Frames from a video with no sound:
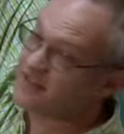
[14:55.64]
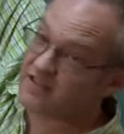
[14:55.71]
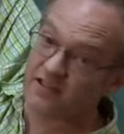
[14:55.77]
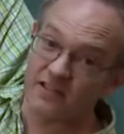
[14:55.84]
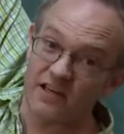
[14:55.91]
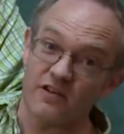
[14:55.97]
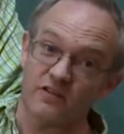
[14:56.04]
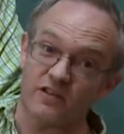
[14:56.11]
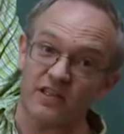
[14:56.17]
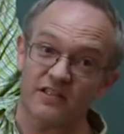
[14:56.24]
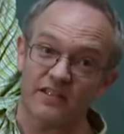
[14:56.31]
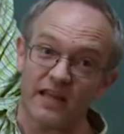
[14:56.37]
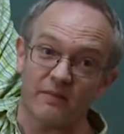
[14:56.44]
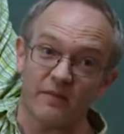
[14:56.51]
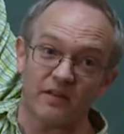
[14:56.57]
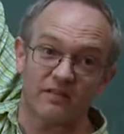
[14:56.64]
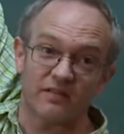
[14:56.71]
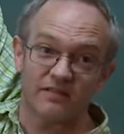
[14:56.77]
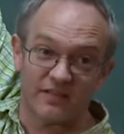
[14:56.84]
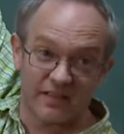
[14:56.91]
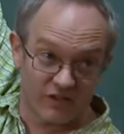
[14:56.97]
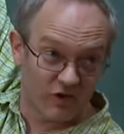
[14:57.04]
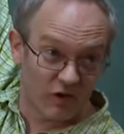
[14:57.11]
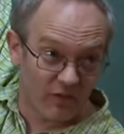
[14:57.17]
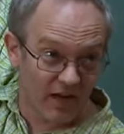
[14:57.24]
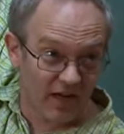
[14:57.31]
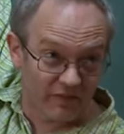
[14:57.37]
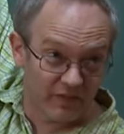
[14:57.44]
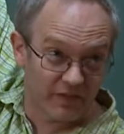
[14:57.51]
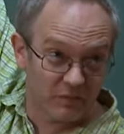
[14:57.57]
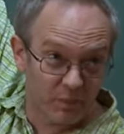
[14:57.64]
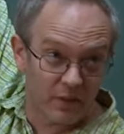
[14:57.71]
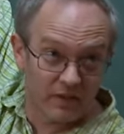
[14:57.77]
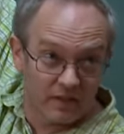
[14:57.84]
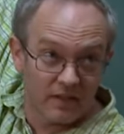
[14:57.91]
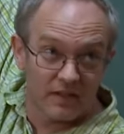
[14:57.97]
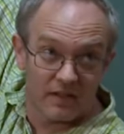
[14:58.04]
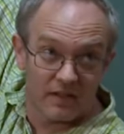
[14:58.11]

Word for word: this is an interesting statement, it's not relevant, but